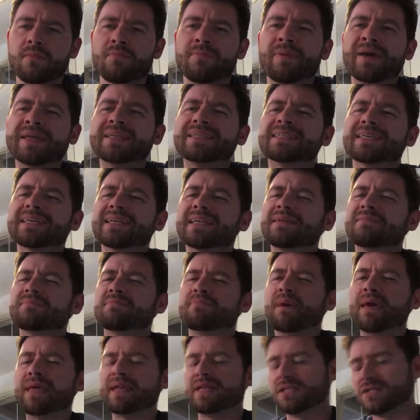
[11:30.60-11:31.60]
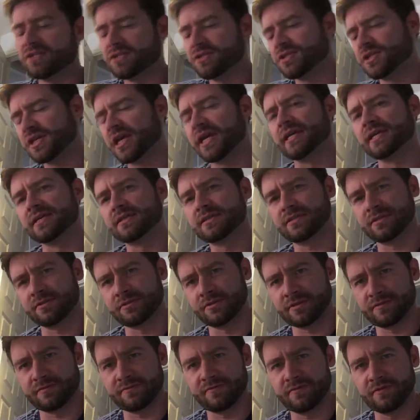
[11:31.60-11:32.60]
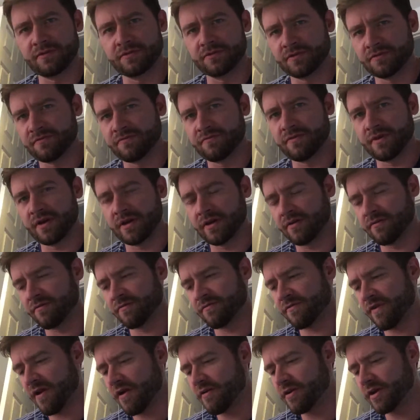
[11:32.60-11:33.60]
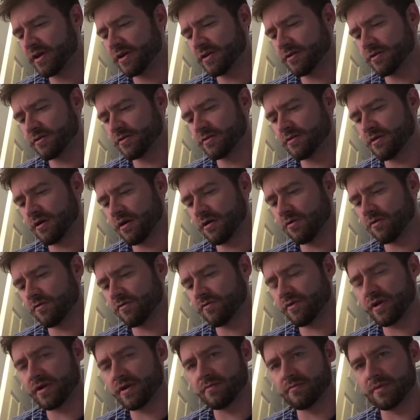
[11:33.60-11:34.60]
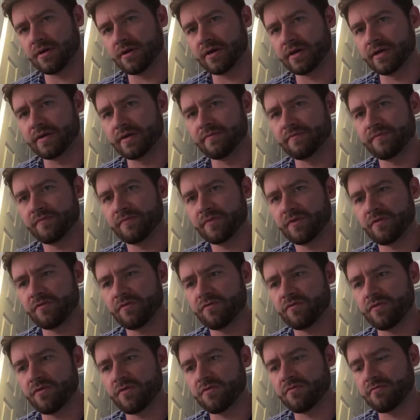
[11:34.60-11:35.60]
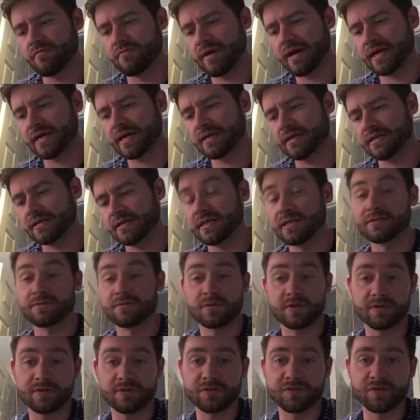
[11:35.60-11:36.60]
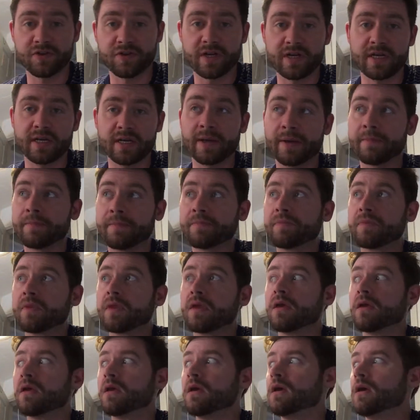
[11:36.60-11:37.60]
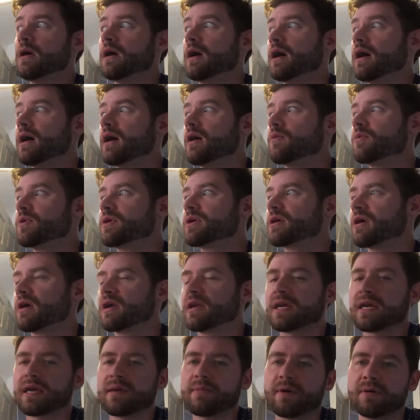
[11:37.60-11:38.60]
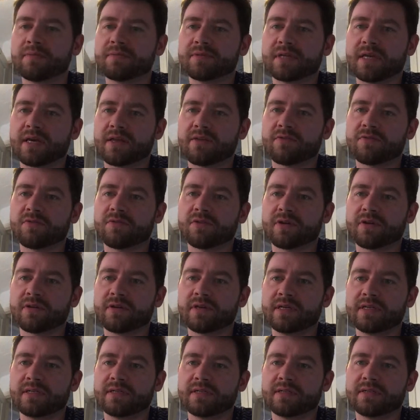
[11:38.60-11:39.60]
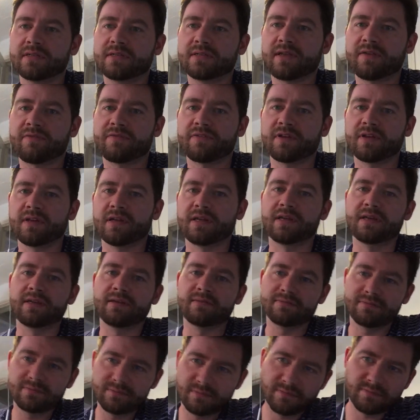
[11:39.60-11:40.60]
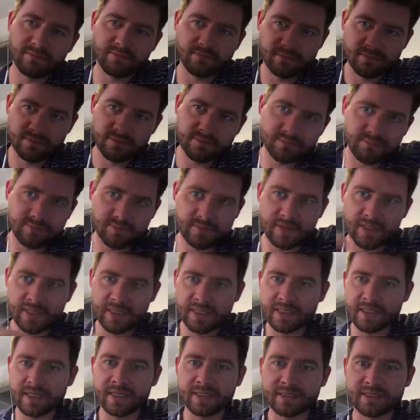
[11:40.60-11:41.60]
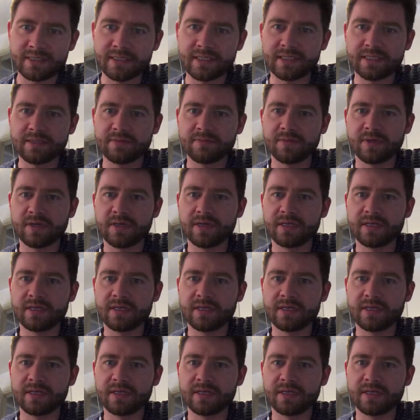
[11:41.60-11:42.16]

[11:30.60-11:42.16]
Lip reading: Basically, Ben Jakes, who's a very good old friend of mine from back in the days when I was training. We kind of came up together, although he's definitely exceeded